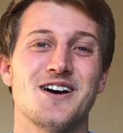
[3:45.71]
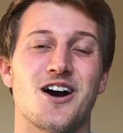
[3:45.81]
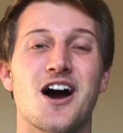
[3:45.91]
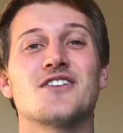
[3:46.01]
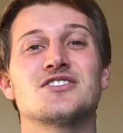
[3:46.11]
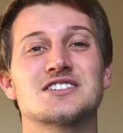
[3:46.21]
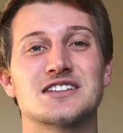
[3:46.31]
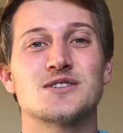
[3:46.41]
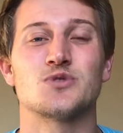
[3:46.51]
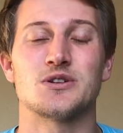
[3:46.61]

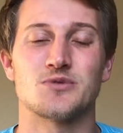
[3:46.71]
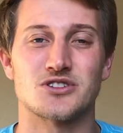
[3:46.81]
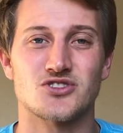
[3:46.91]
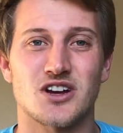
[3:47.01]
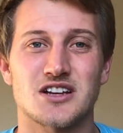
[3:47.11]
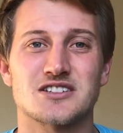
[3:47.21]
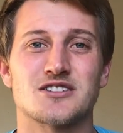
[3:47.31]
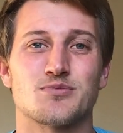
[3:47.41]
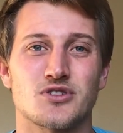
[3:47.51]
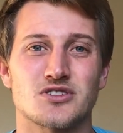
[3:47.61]
Obviously, we would trust
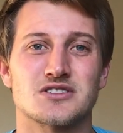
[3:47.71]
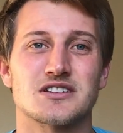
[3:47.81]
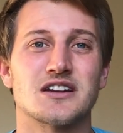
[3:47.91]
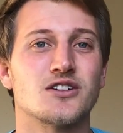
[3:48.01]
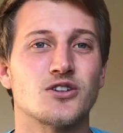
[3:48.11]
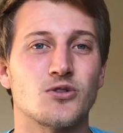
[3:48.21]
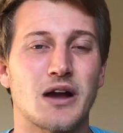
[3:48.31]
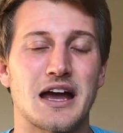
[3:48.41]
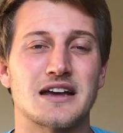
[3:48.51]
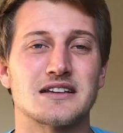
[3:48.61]
the person who
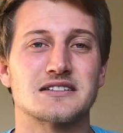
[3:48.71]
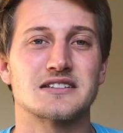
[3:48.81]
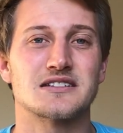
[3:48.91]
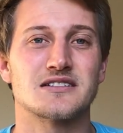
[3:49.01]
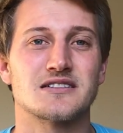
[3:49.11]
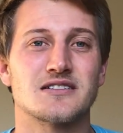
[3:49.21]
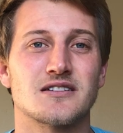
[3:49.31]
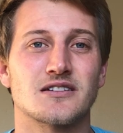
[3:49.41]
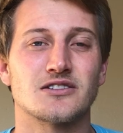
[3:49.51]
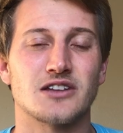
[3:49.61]
has
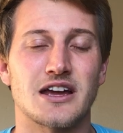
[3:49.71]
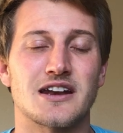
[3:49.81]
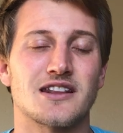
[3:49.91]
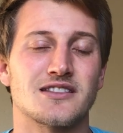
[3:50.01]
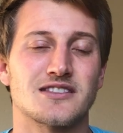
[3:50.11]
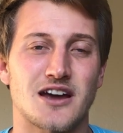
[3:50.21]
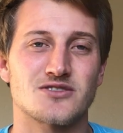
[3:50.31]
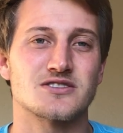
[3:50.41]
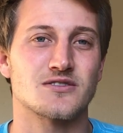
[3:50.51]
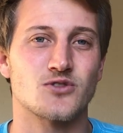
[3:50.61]
led
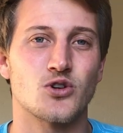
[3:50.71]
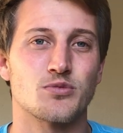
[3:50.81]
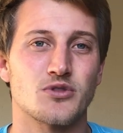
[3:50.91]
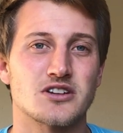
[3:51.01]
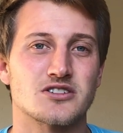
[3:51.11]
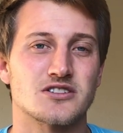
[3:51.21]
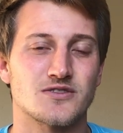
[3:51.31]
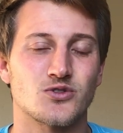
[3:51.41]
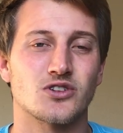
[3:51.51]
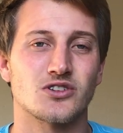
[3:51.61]
thousands of corporations
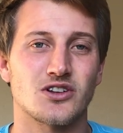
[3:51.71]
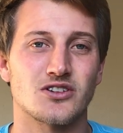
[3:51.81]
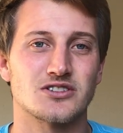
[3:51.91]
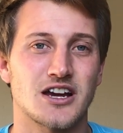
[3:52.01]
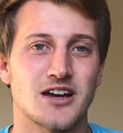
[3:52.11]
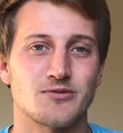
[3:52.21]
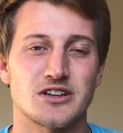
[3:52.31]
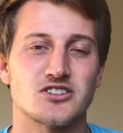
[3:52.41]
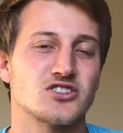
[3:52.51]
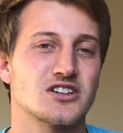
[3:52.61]
for a long time.
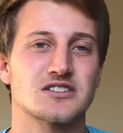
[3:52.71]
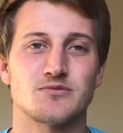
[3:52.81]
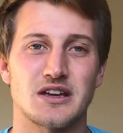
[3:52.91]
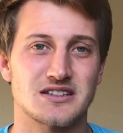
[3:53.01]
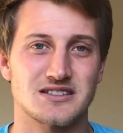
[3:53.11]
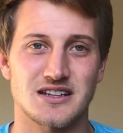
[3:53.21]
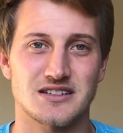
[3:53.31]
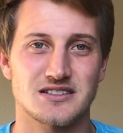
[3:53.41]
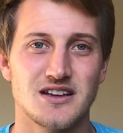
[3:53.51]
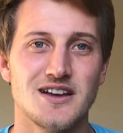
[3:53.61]
It just makes
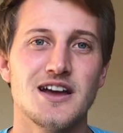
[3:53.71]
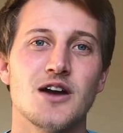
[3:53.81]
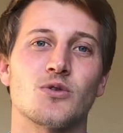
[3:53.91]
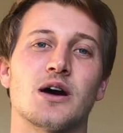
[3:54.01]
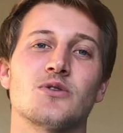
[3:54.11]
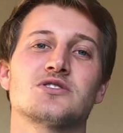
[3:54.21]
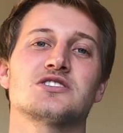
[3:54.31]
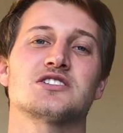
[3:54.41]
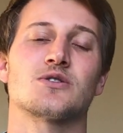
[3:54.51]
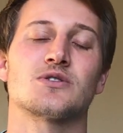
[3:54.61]
sense. Well, I want to
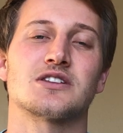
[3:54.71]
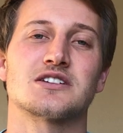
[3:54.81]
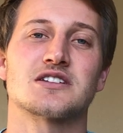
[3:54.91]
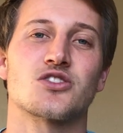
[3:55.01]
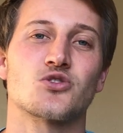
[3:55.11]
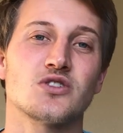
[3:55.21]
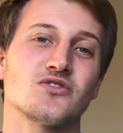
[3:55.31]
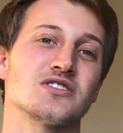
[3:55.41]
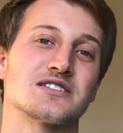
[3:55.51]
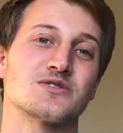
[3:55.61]
share with us 3
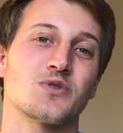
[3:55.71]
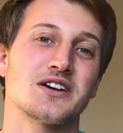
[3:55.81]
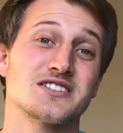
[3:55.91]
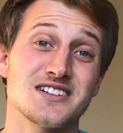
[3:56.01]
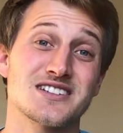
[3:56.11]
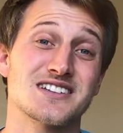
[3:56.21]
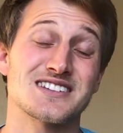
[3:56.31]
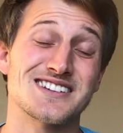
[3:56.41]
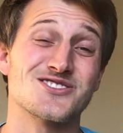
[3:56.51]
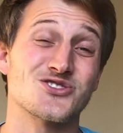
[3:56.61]
reasons why Jesus
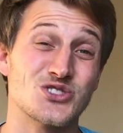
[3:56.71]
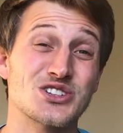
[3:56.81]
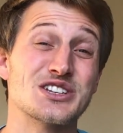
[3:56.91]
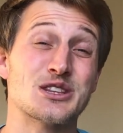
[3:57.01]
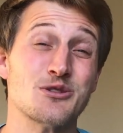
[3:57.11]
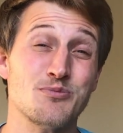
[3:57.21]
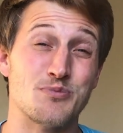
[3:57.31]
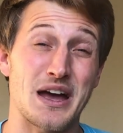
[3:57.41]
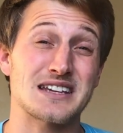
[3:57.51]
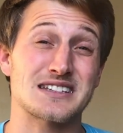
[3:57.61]
is really the
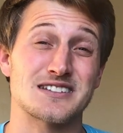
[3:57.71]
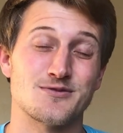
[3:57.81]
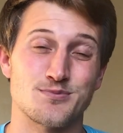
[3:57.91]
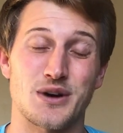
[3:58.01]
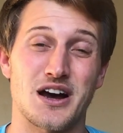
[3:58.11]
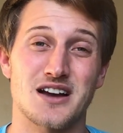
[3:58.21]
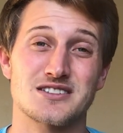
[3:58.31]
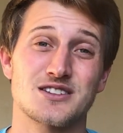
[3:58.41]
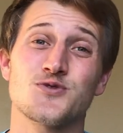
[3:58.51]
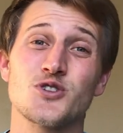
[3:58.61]
best
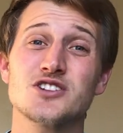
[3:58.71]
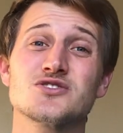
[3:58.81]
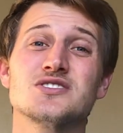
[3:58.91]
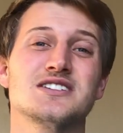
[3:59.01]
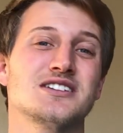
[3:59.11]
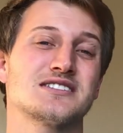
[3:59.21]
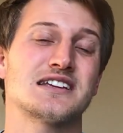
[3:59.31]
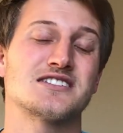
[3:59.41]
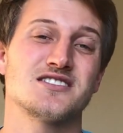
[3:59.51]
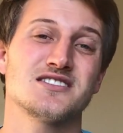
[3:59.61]
boss. The first reason is
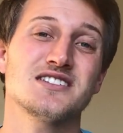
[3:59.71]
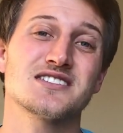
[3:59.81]
that Jesus